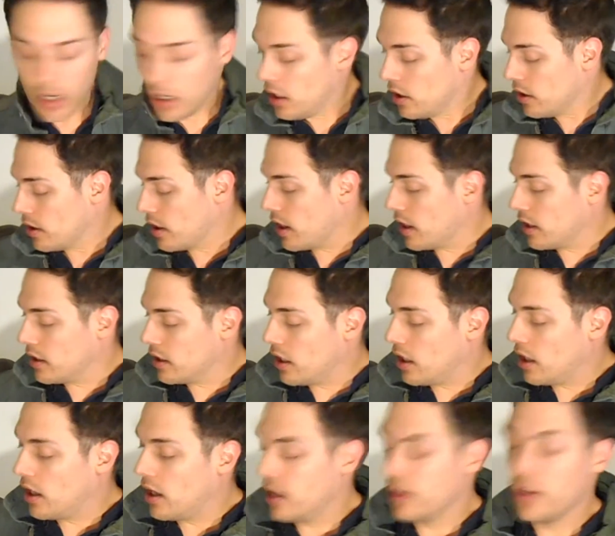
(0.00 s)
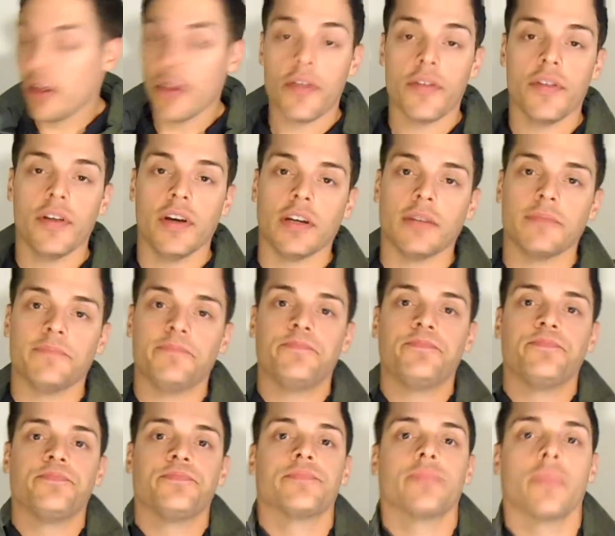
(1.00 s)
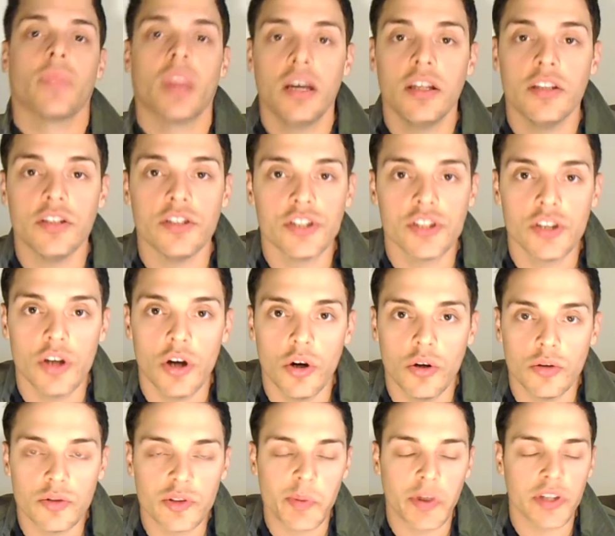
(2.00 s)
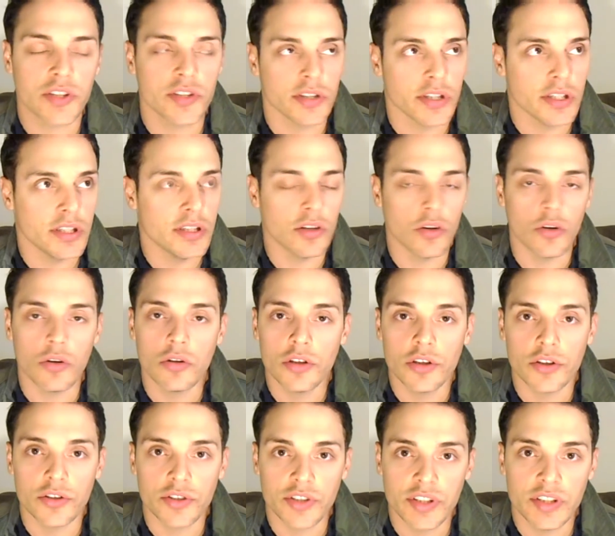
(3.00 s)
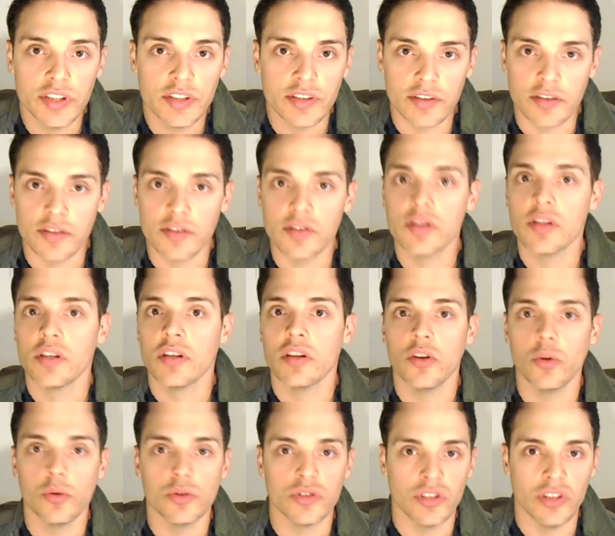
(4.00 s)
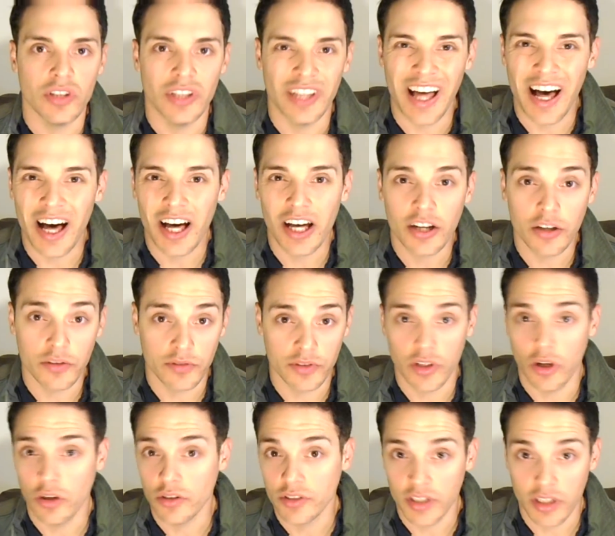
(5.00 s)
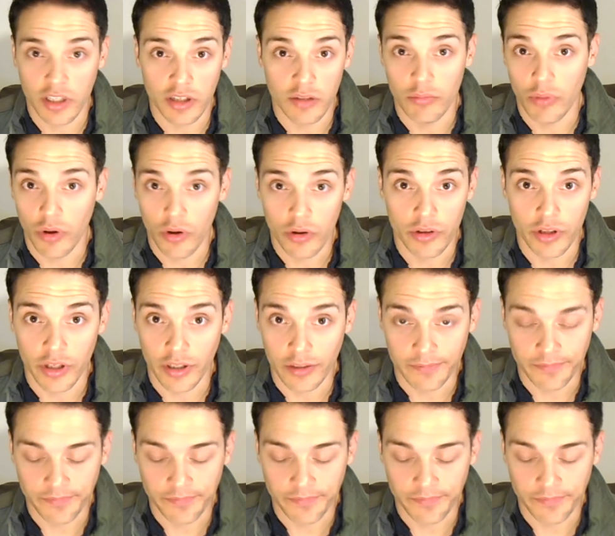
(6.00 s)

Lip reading: Alright, another thing. In the show, especially in the earlier seasons, there was a lot of salting and burning.